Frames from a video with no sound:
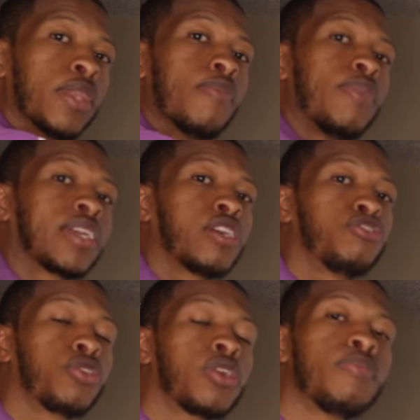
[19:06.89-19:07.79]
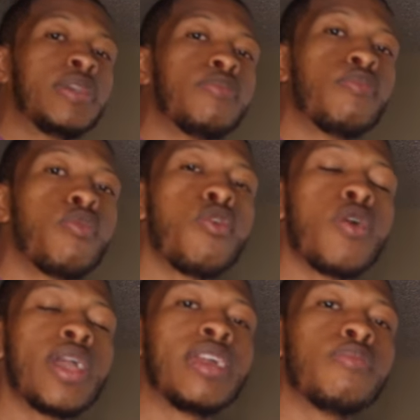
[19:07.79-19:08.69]
because you're going to be more
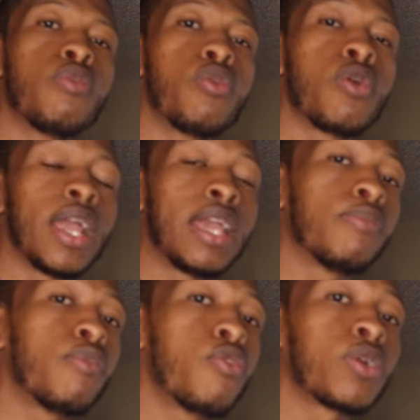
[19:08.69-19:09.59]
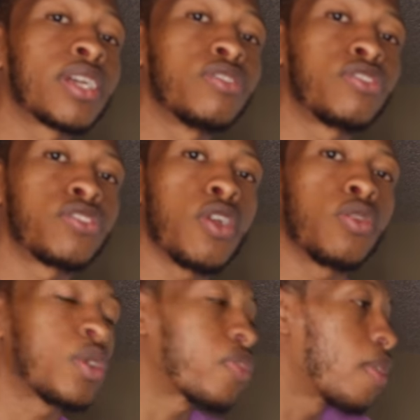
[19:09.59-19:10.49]
and more
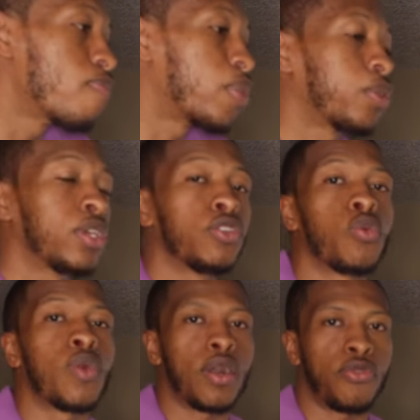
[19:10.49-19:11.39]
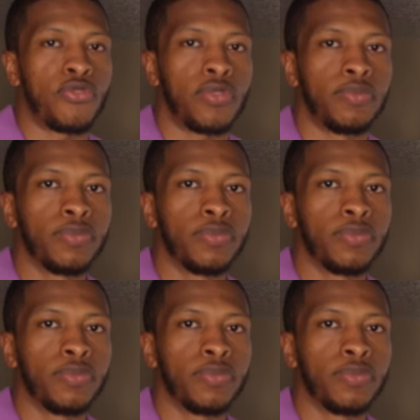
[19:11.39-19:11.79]
concerned with building your wealth.